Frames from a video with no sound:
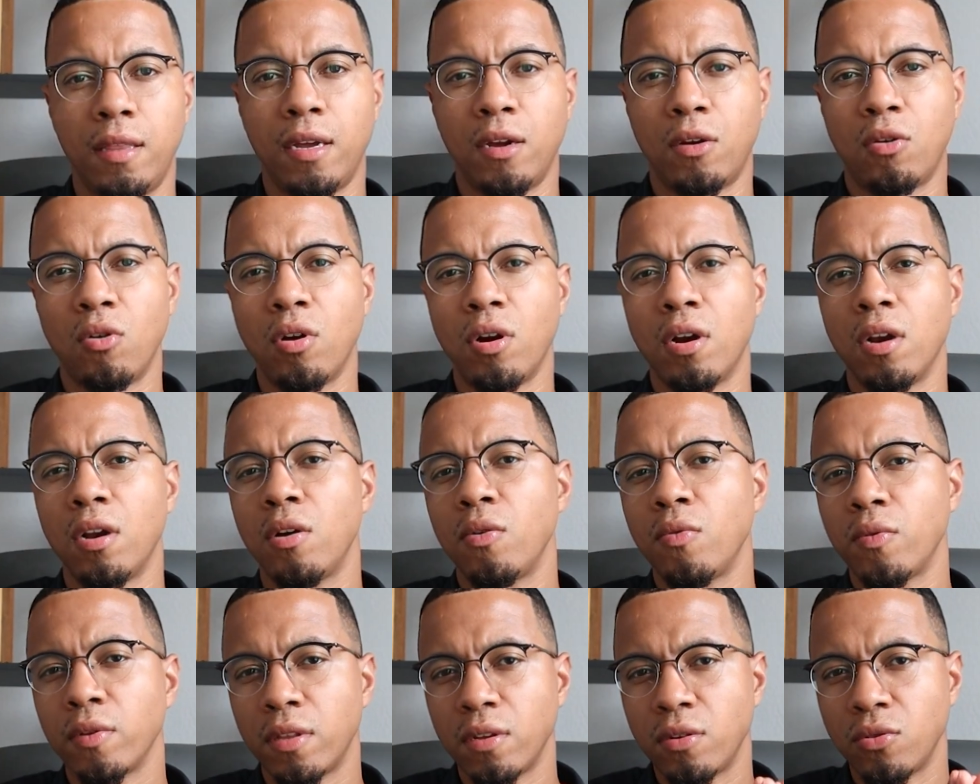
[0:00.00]
Now, going
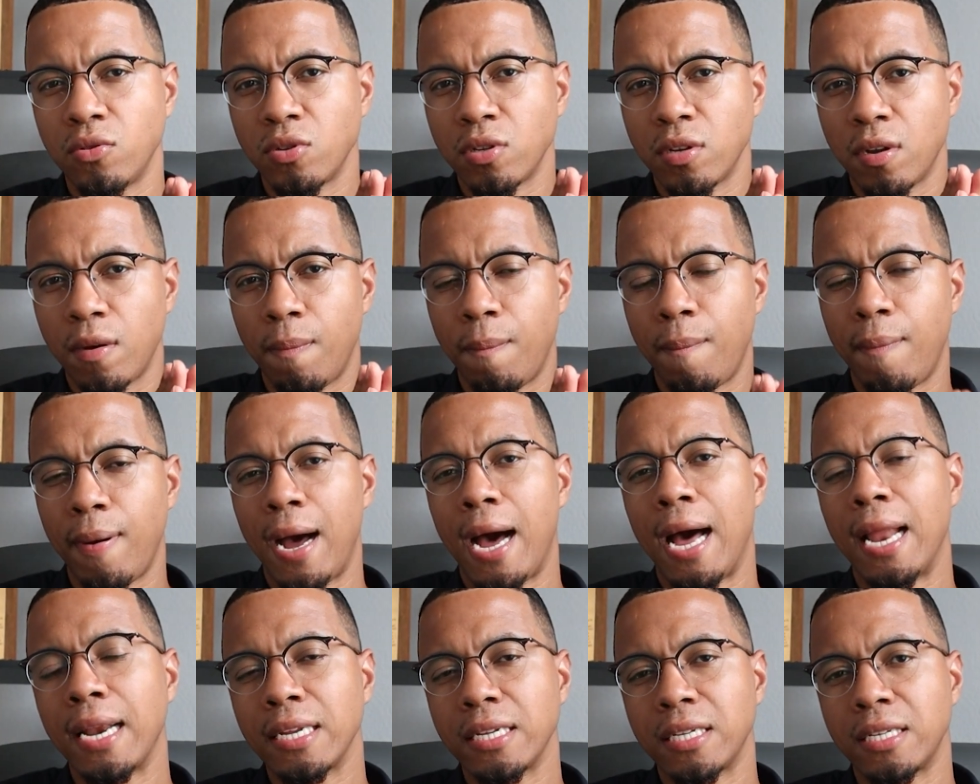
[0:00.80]
along with those
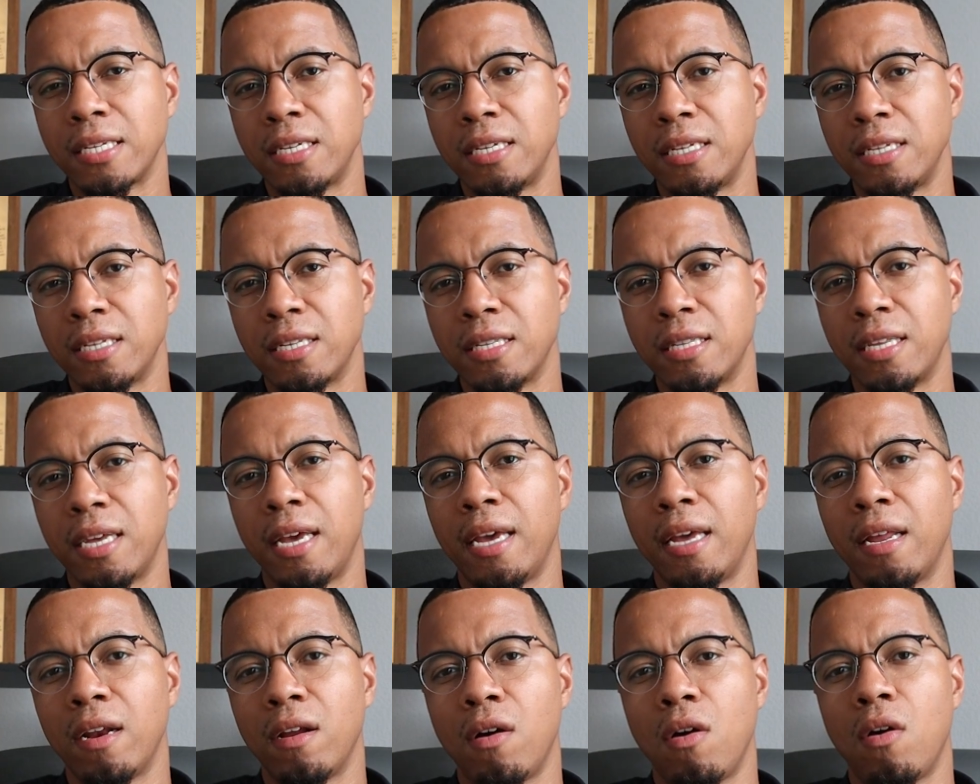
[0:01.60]
policies
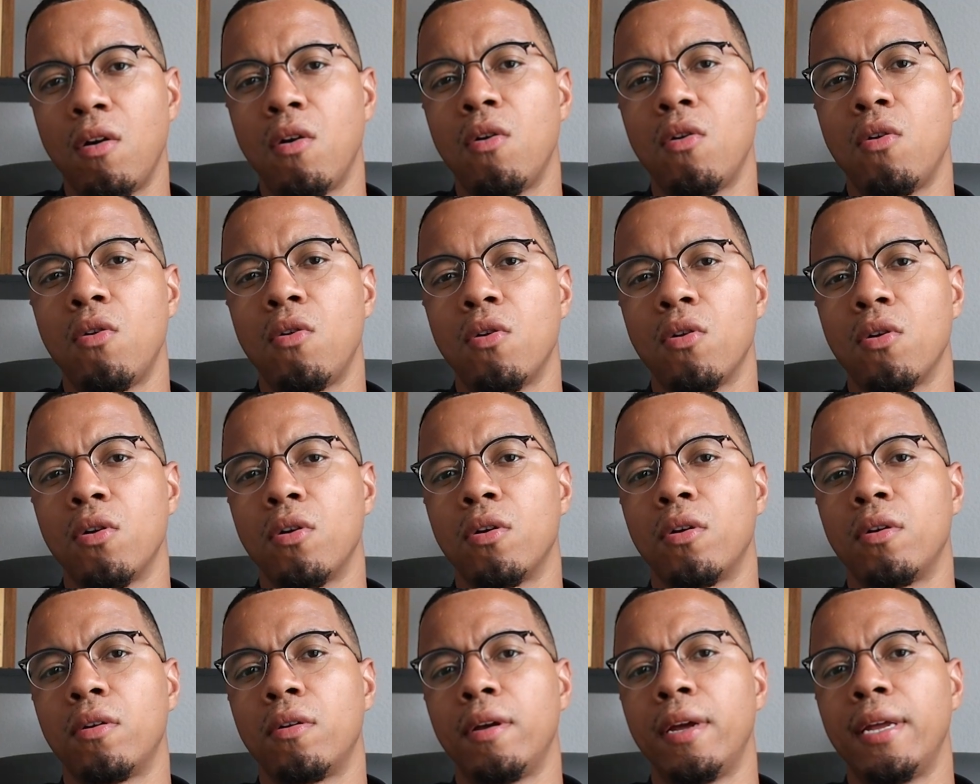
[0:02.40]
that
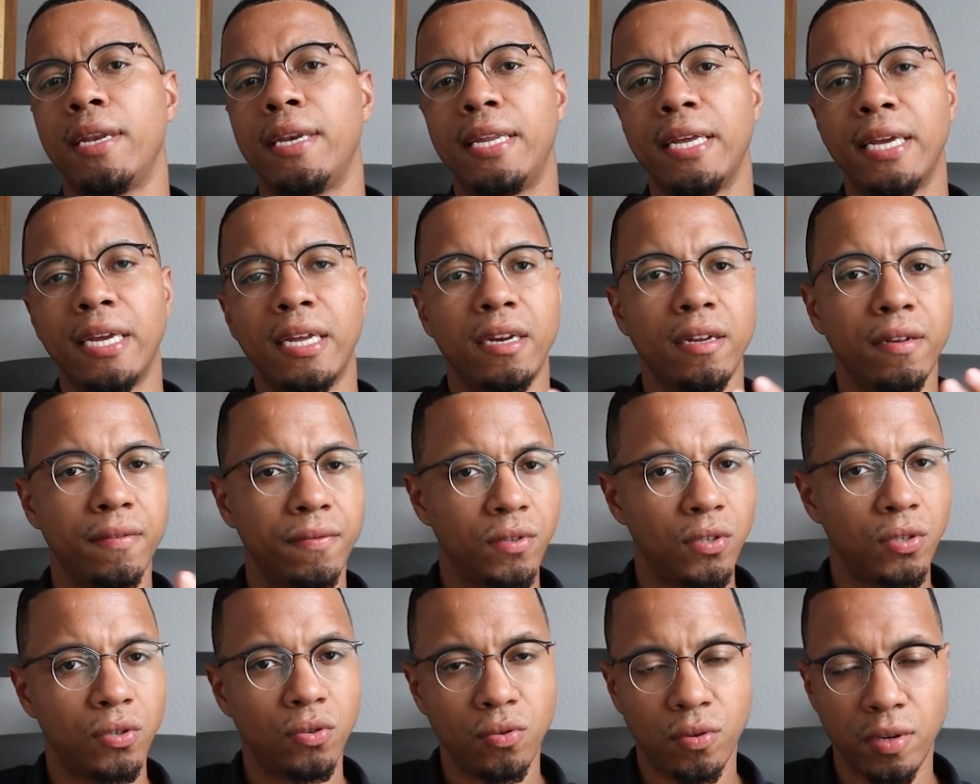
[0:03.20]
are
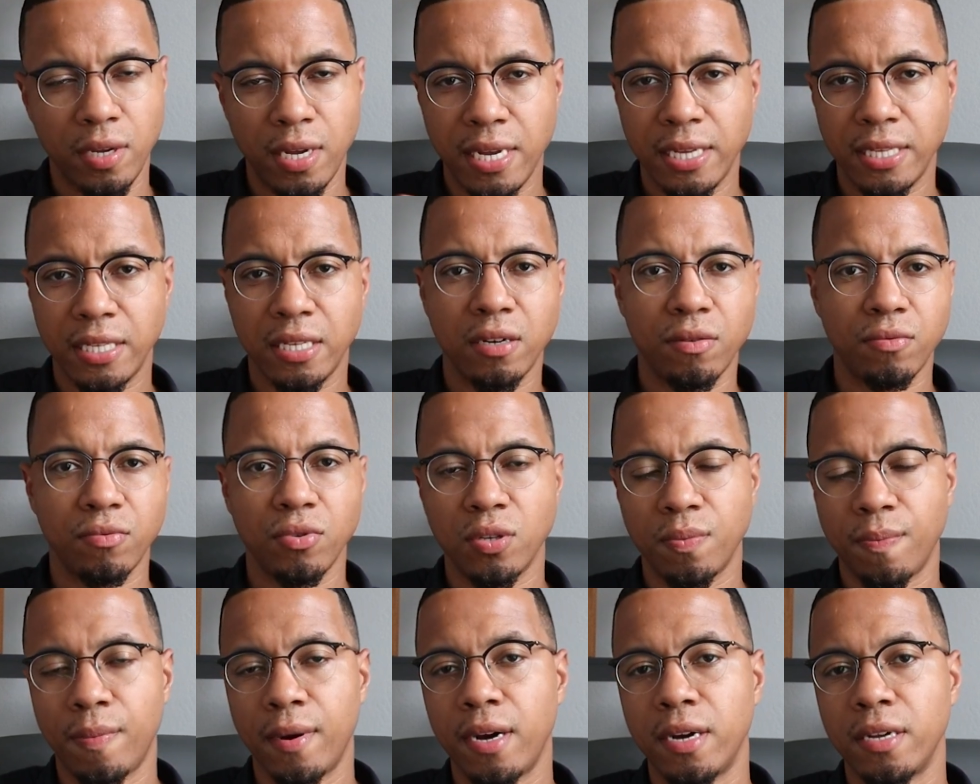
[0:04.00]
indicative to incident
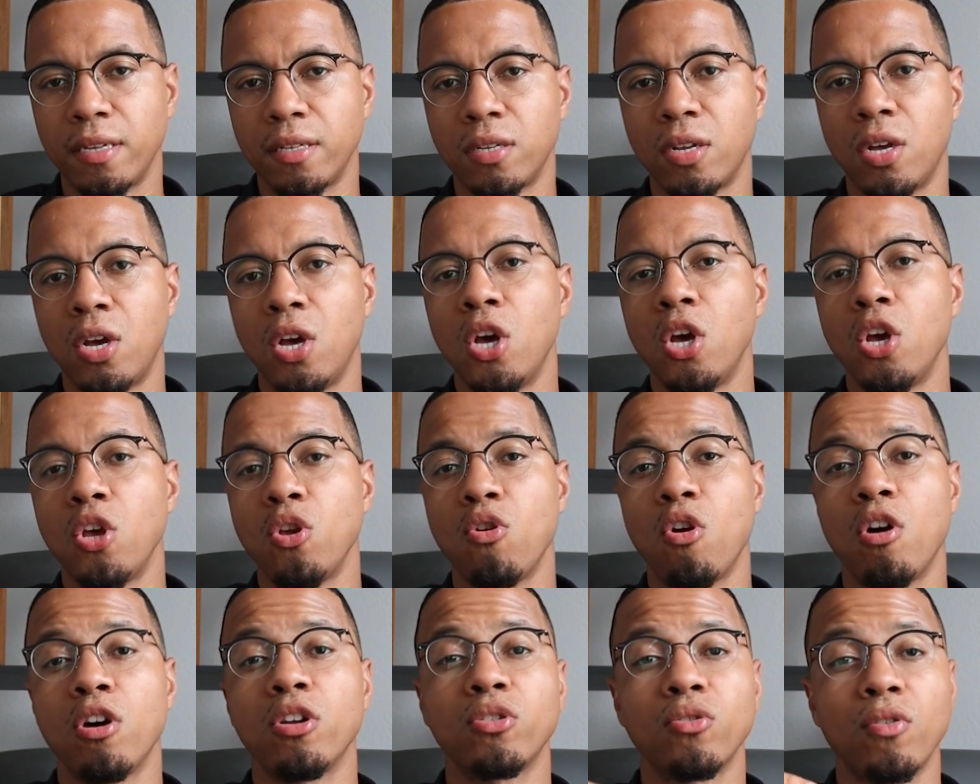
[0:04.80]
response,
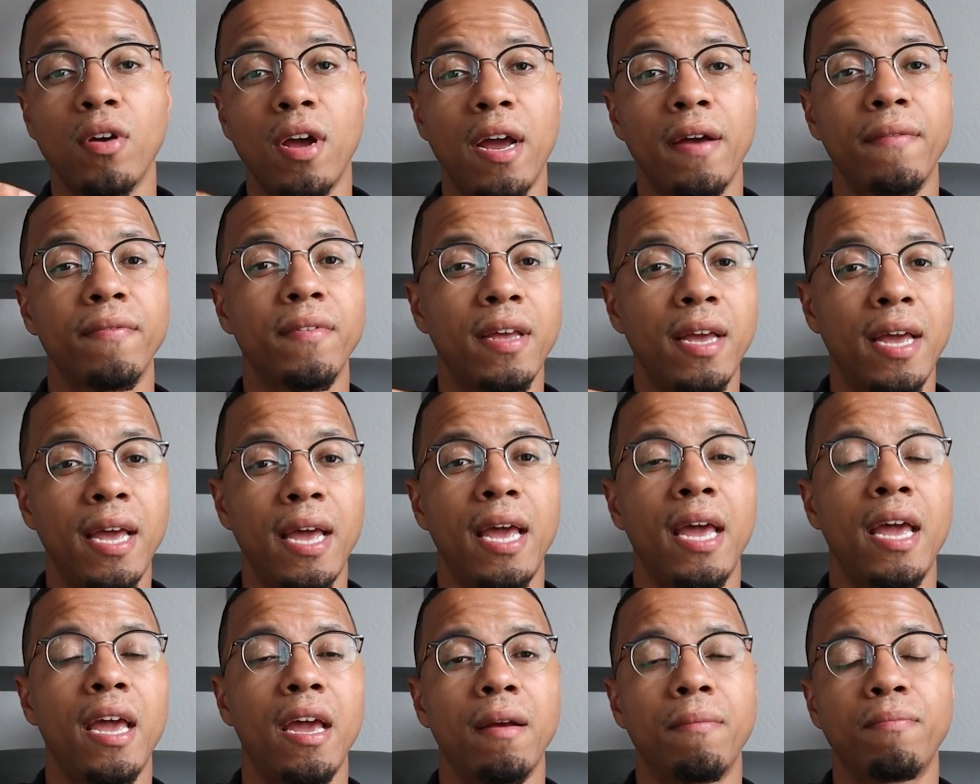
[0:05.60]
you also have to
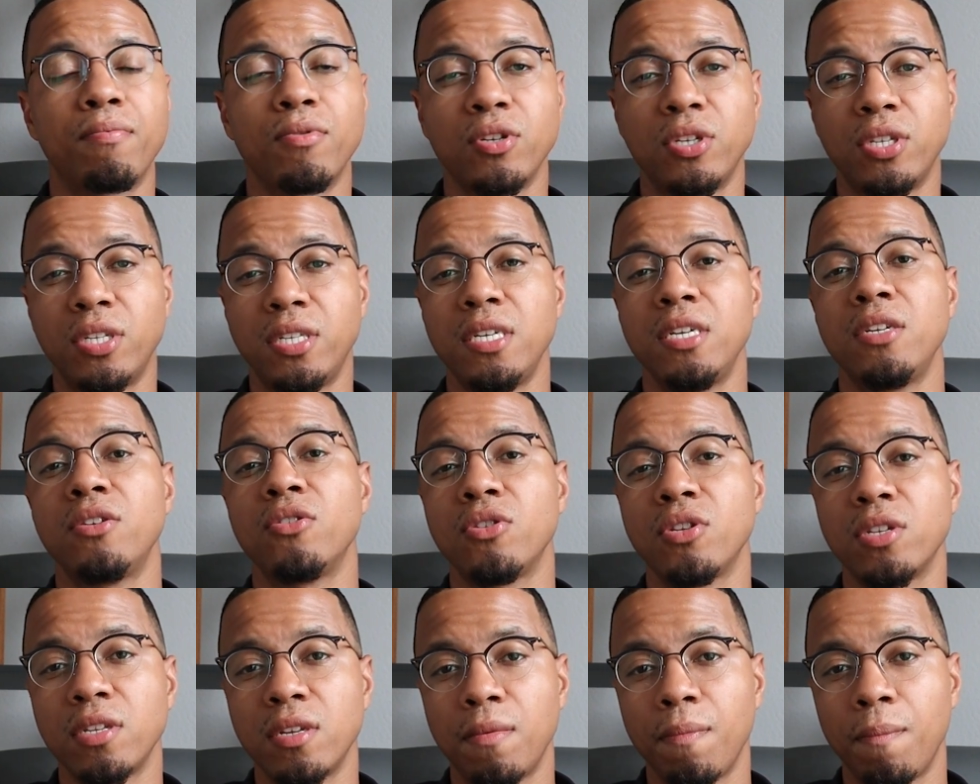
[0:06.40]
have
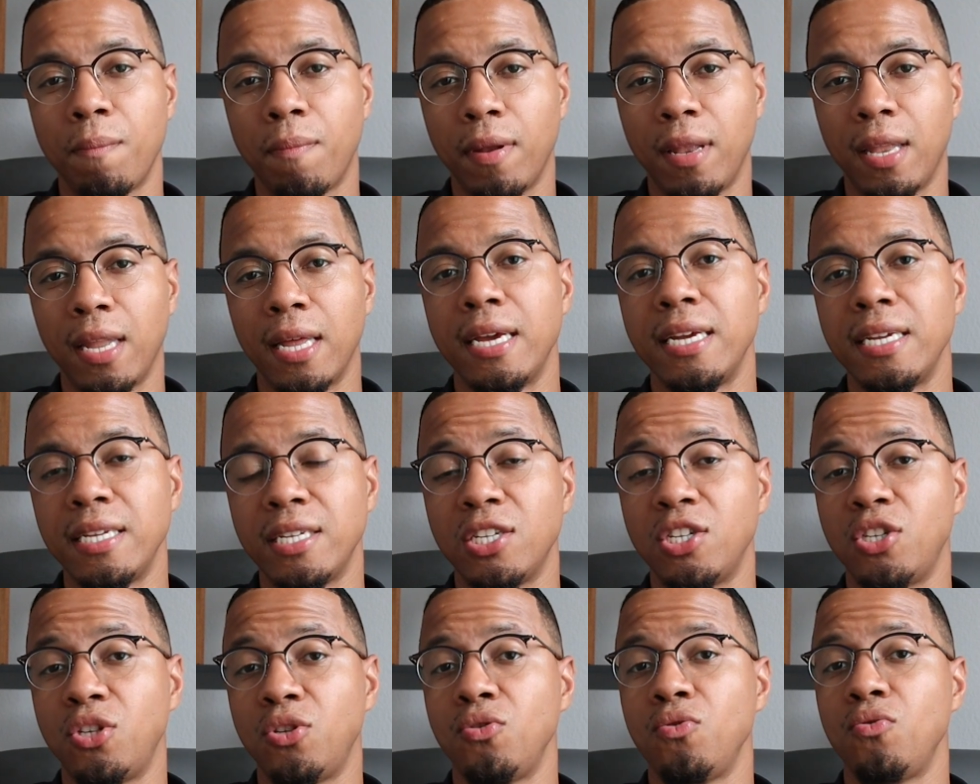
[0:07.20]
procedures in
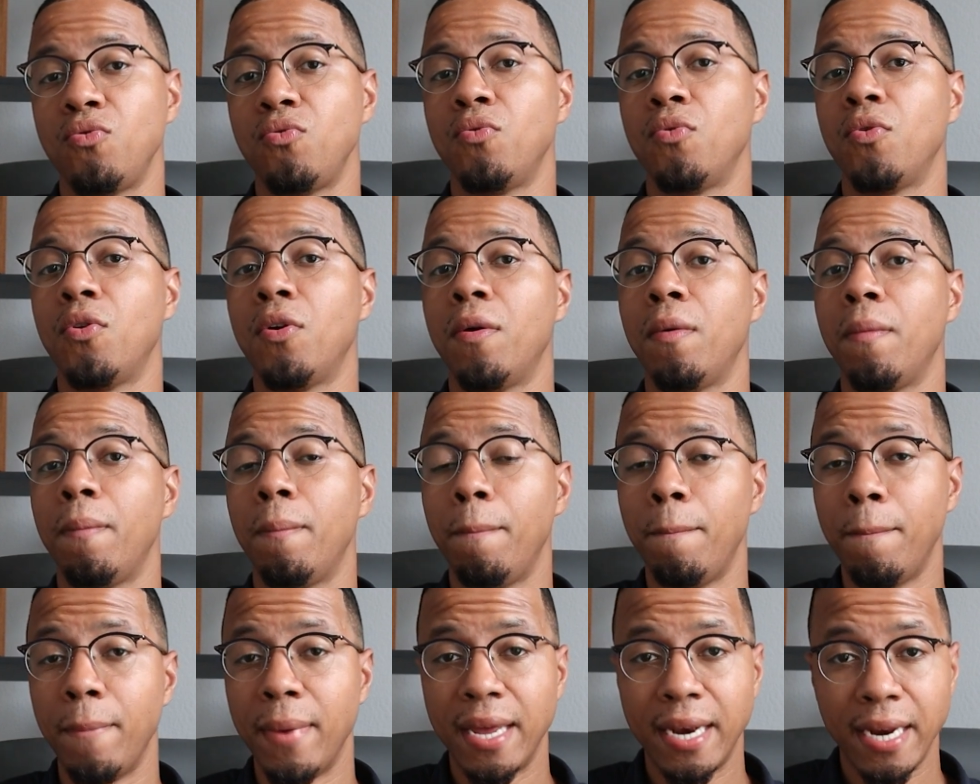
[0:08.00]
place to
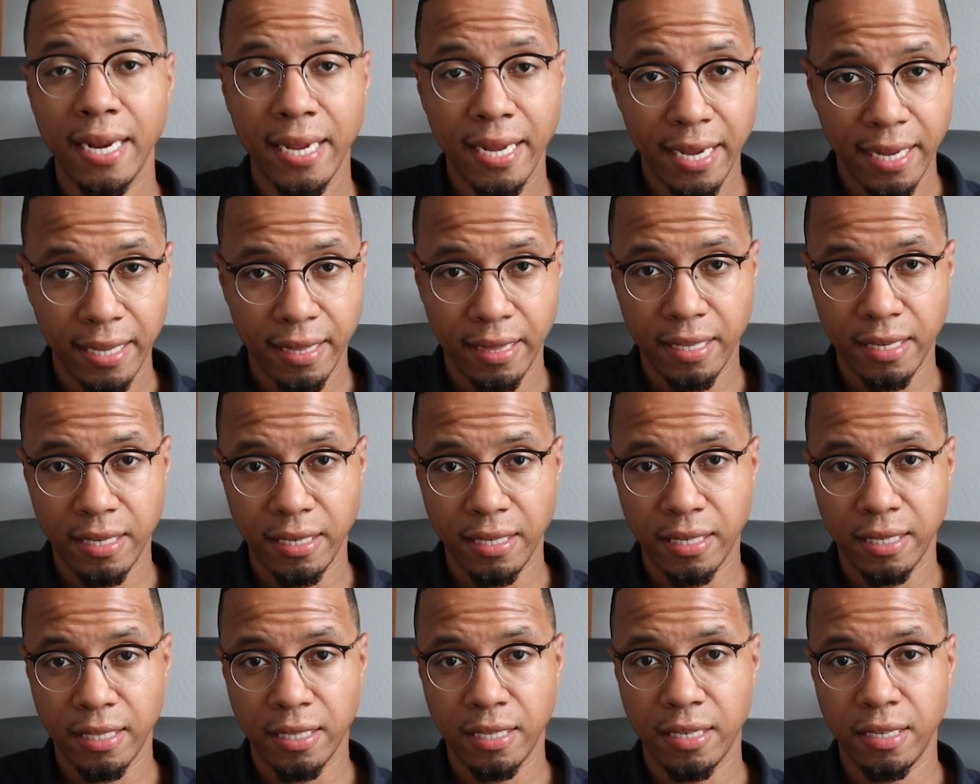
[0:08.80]
mitigate
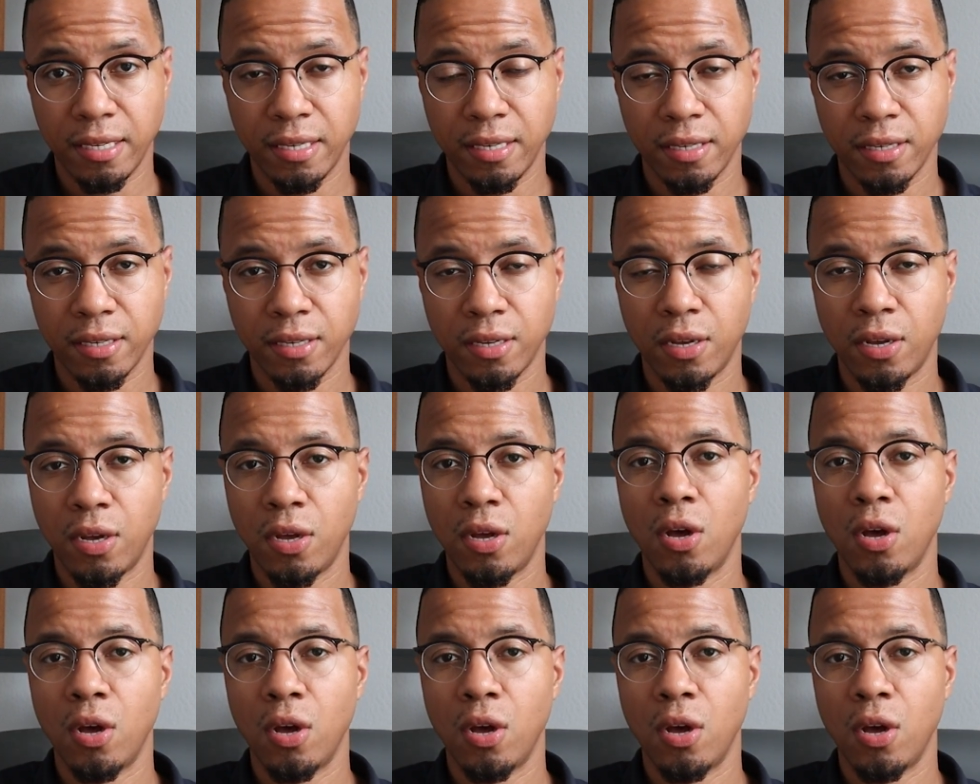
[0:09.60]
these things.